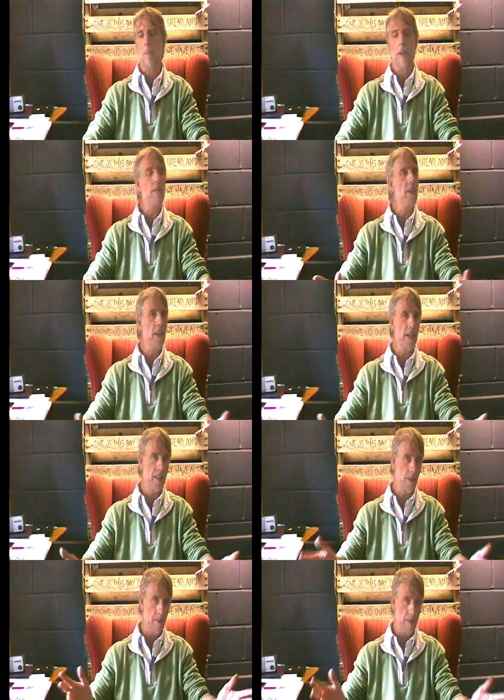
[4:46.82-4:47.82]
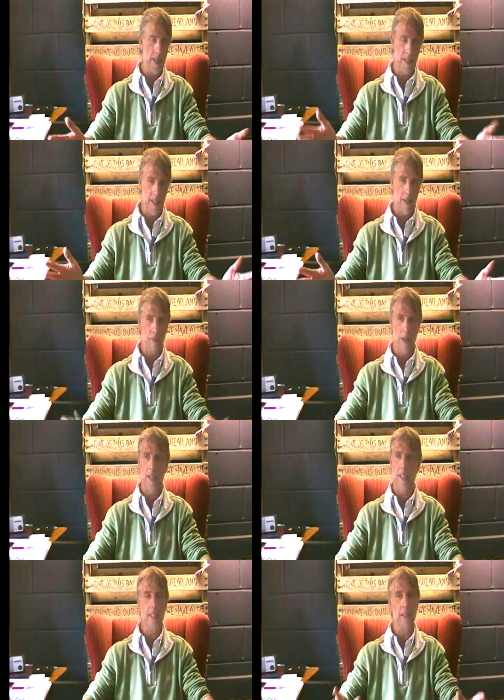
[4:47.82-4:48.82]
But every night I went back to their
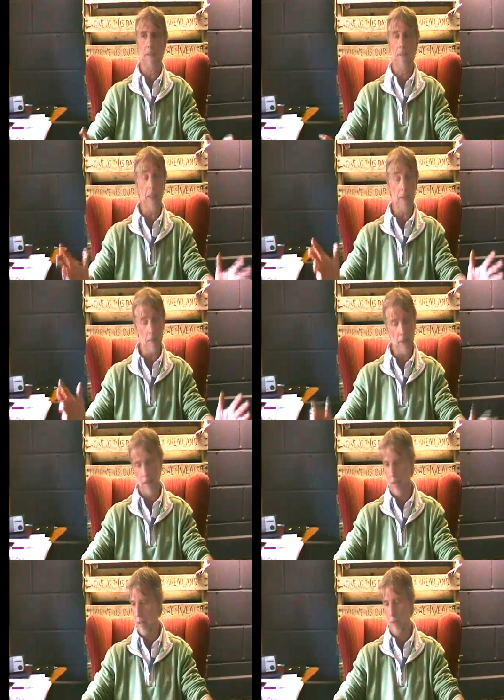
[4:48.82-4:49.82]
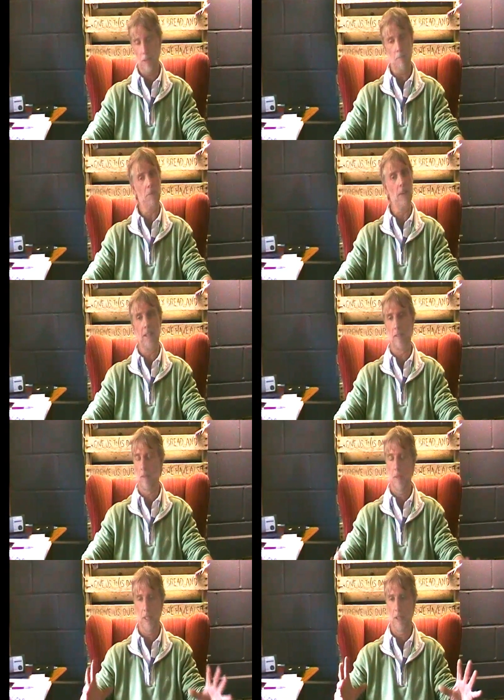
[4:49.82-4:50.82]
place and they fed me, it was brilliant,
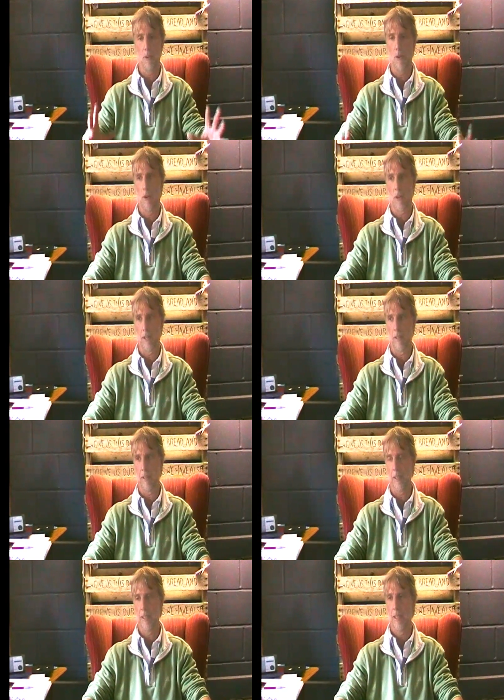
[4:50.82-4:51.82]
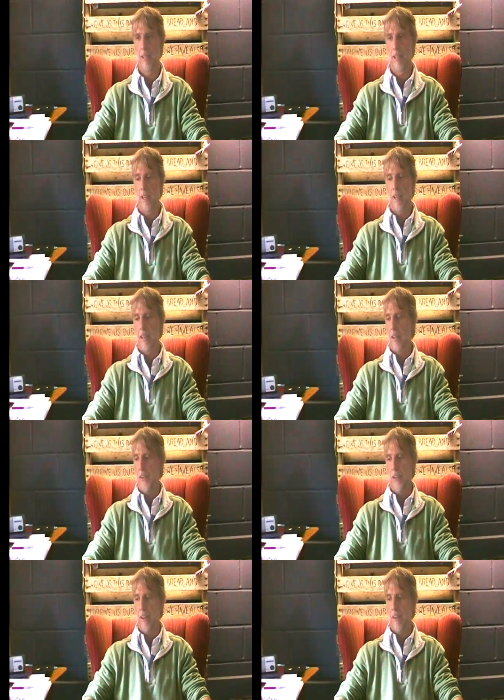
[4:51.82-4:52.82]
and we'd talk, and
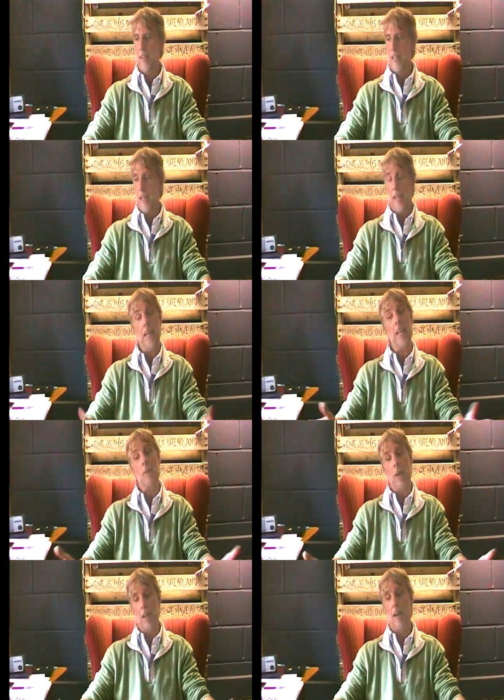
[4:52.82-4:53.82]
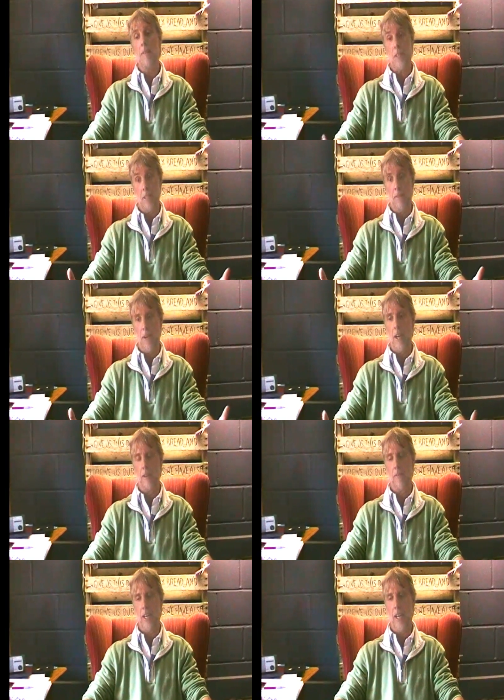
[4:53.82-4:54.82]
you know. And anyway, after the
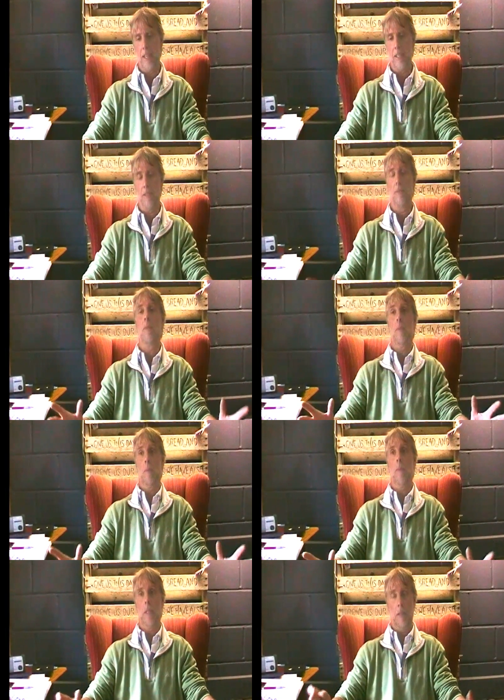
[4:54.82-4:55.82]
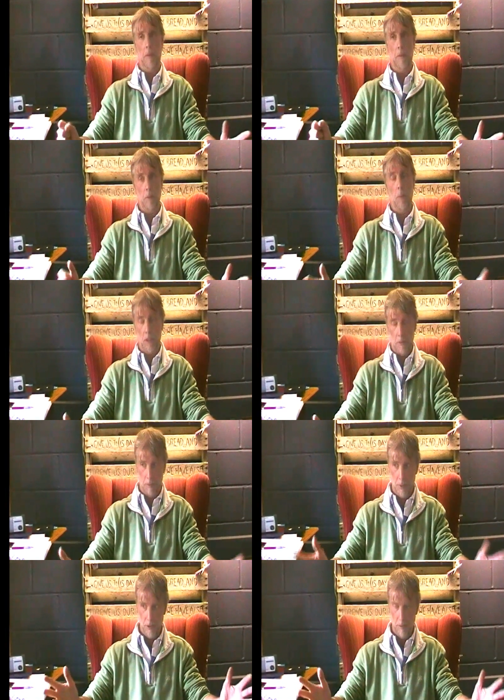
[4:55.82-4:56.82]
5 days it was
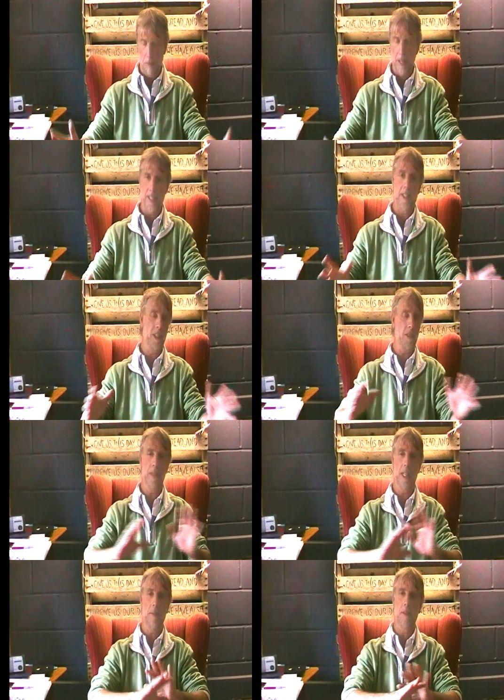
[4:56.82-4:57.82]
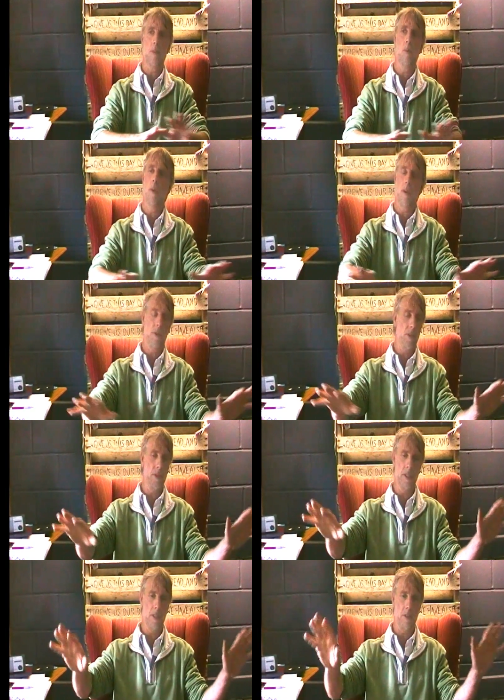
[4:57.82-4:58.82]
pure bliss, just being able to walk through
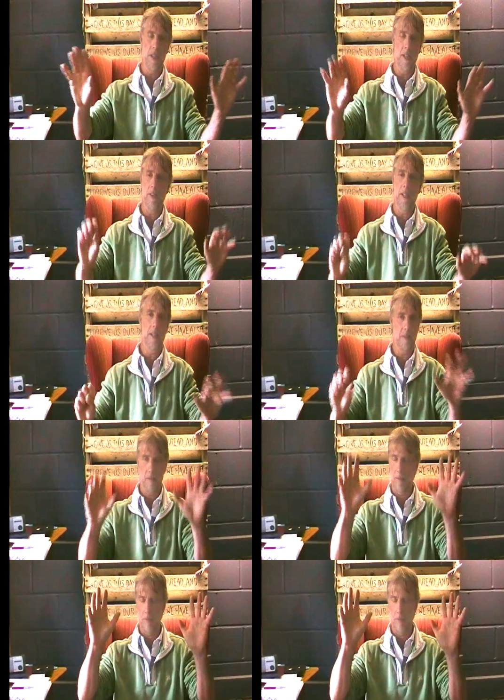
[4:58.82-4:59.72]
this greenery and,